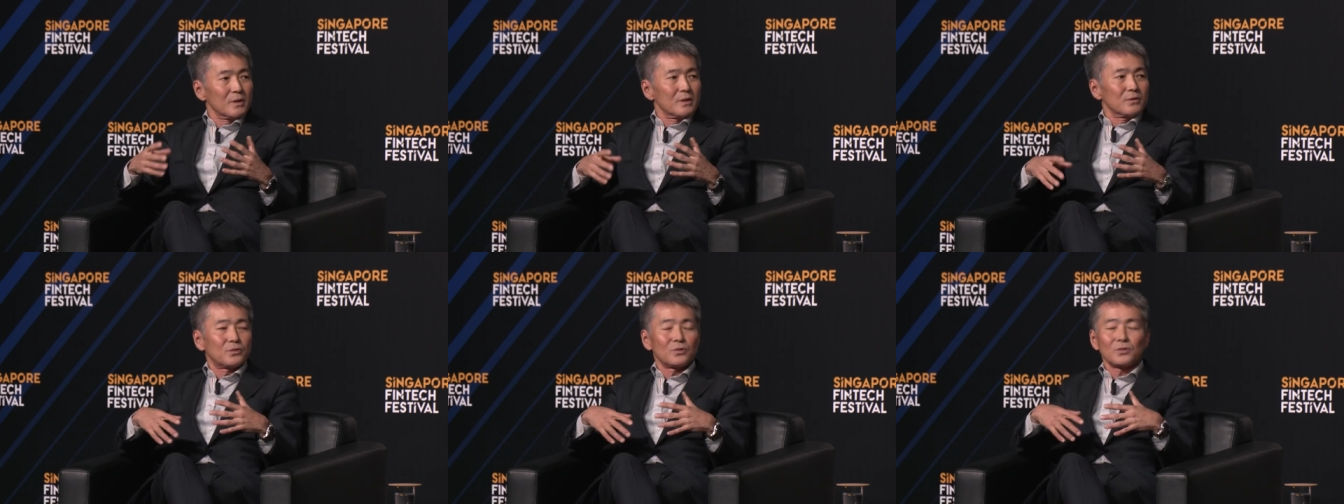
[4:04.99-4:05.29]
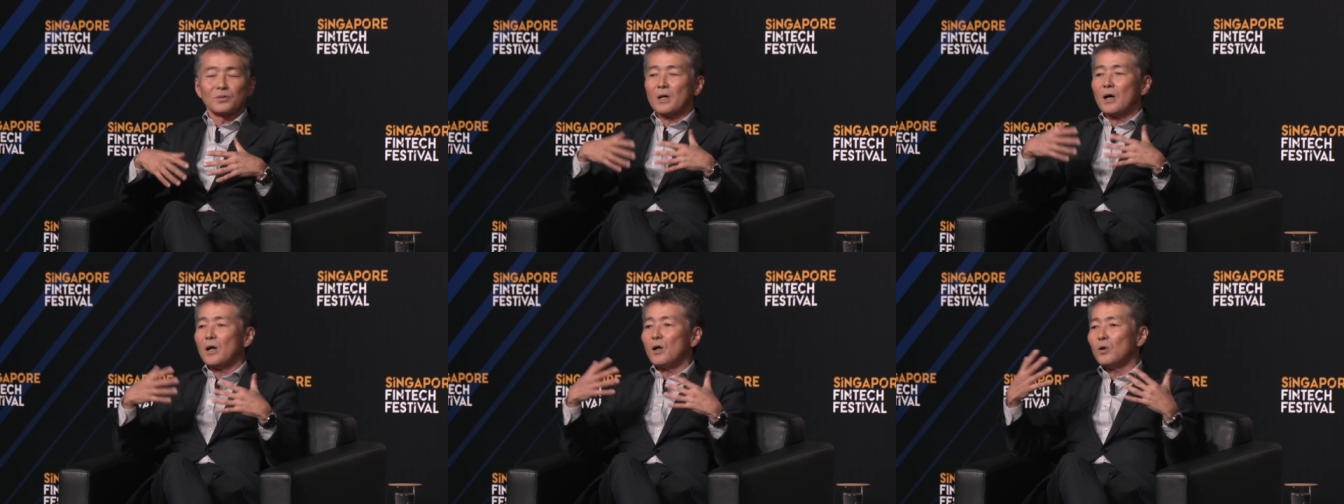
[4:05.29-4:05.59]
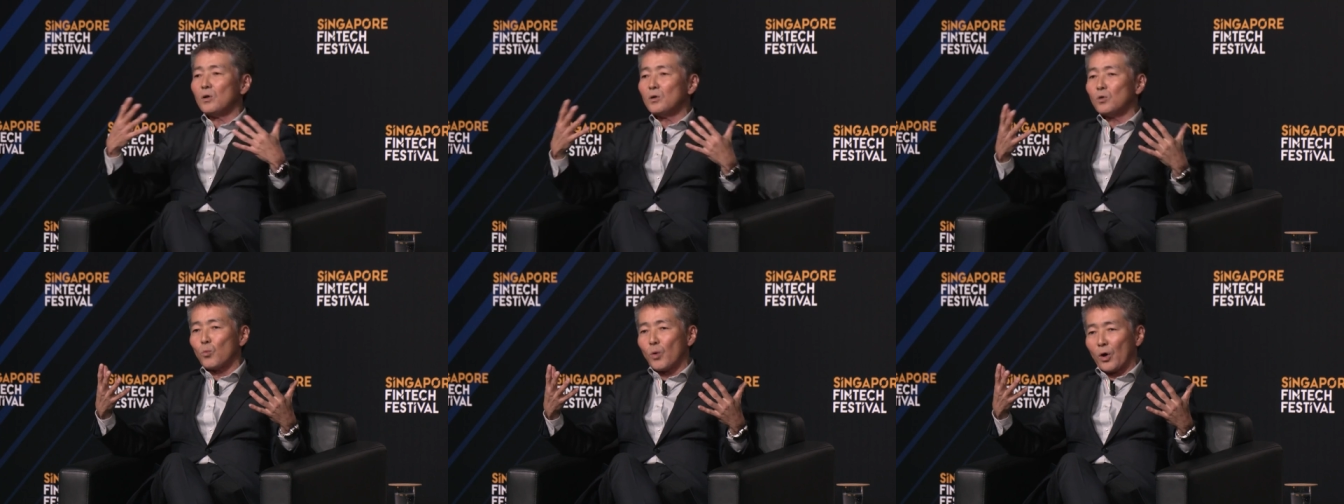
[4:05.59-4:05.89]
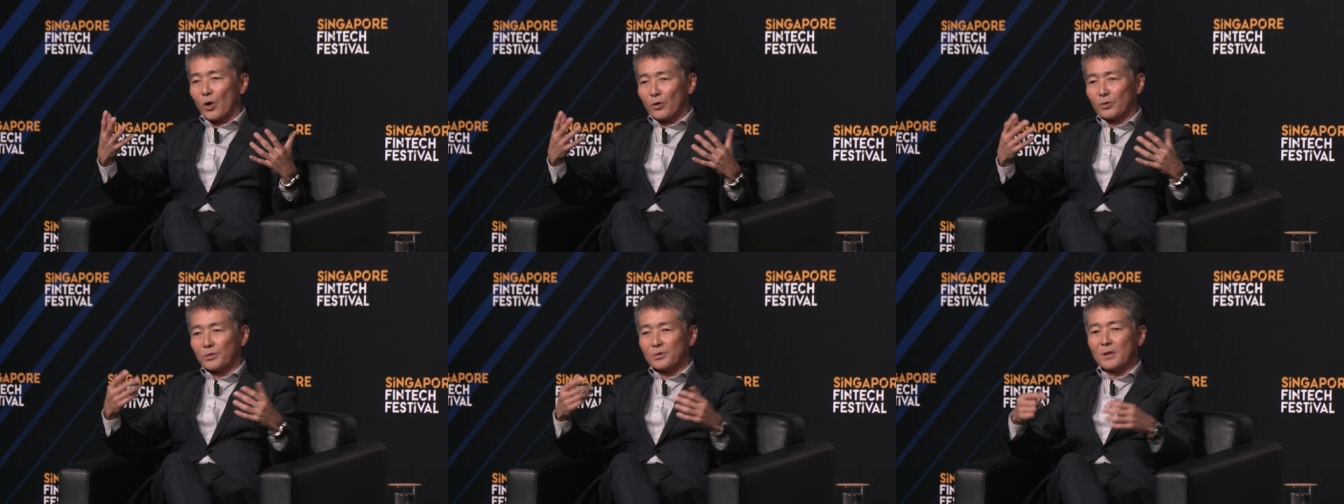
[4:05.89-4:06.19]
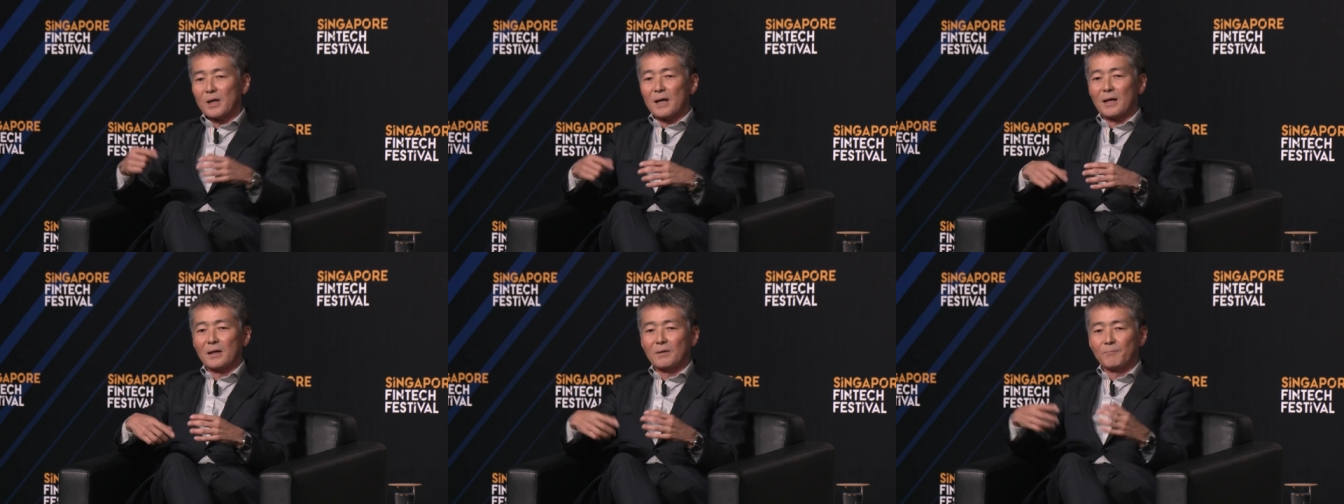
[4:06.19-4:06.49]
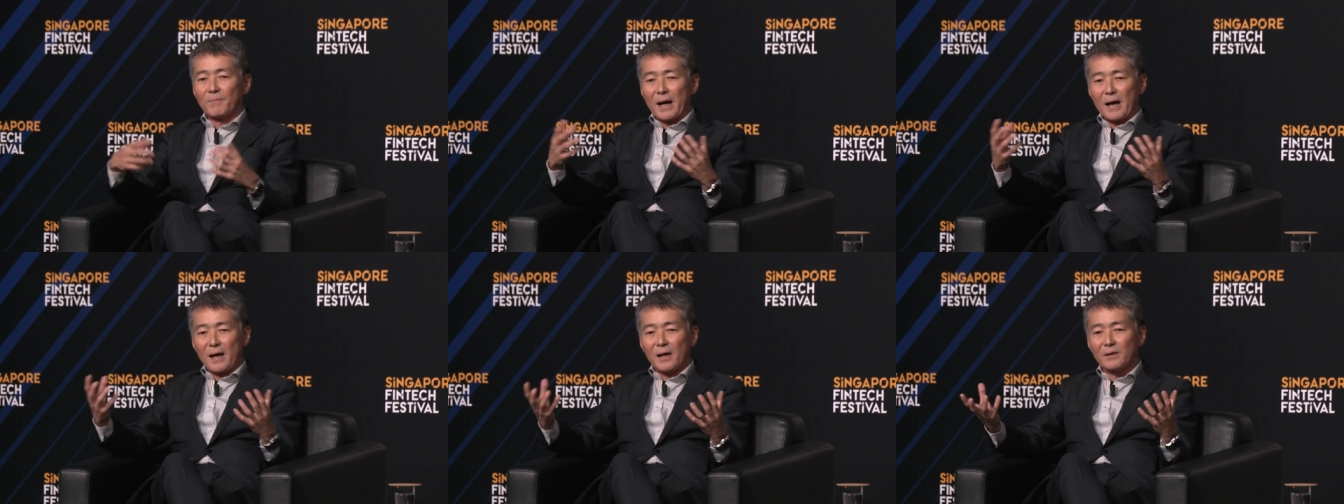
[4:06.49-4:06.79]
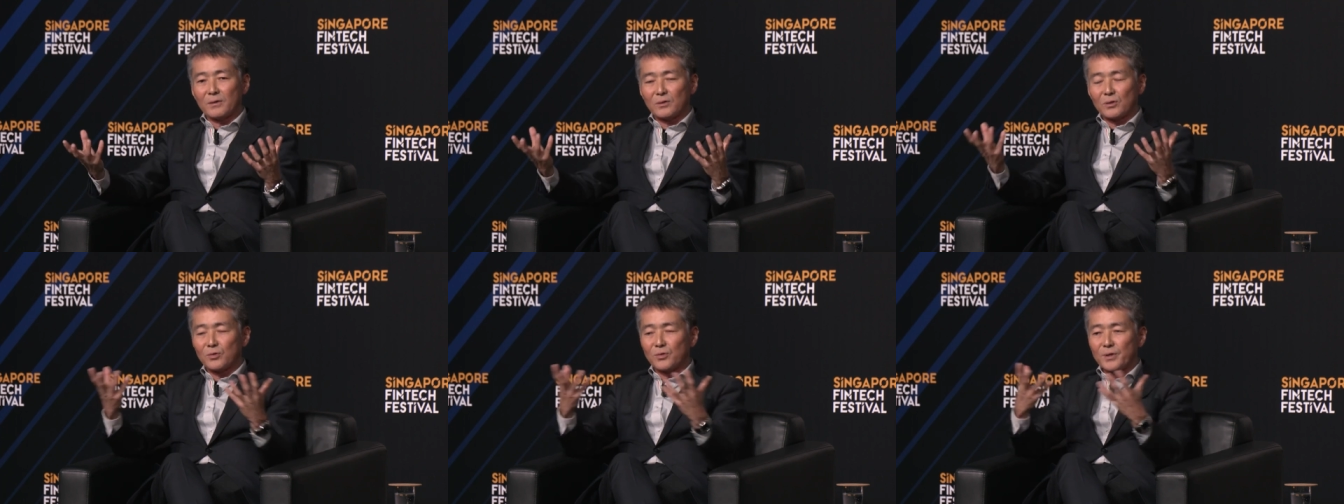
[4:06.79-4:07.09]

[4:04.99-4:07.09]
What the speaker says: to the whole world by